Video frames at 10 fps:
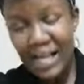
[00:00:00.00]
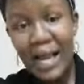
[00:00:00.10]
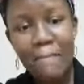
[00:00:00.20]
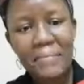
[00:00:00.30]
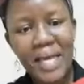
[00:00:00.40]

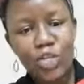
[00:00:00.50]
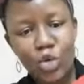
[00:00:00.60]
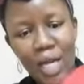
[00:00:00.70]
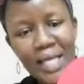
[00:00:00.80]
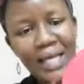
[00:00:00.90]

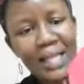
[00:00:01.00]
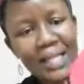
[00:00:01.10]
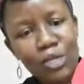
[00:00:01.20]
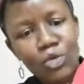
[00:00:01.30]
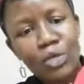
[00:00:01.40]
campaign. Like
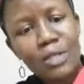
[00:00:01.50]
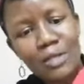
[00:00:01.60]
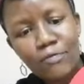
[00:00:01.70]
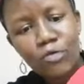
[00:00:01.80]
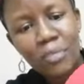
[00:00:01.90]
if
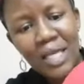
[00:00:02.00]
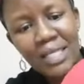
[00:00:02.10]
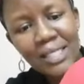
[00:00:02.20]
you make